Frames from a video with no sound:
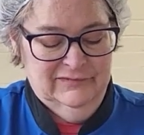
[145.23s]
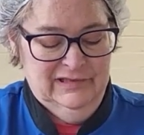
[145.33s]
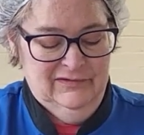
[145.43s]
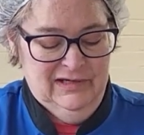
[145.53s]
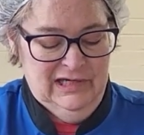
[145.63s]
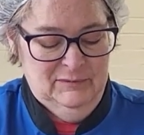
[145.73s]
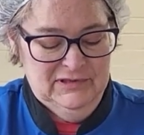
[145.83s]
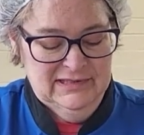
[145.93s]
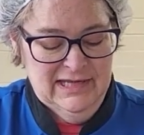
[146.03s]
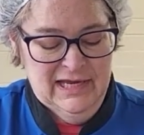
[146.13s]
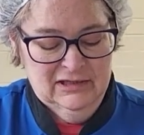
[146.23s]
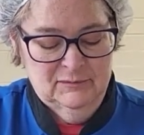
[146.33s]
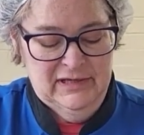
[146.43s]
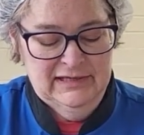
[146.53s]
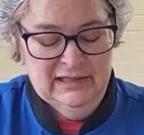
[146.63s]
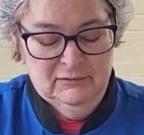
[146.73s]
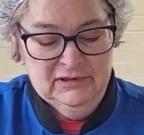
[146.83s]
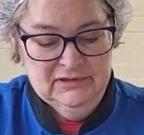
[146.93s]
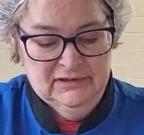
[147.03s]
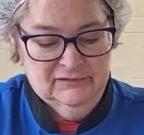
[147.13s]
of a cup is not going to make that
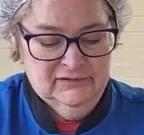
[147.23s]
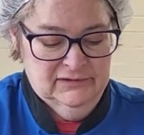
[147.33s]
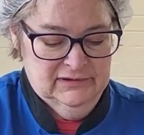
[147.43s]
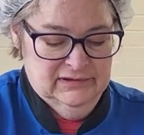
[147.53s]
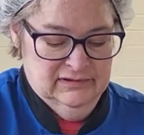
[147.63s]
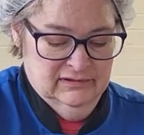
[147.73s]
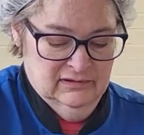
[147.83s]
much difference.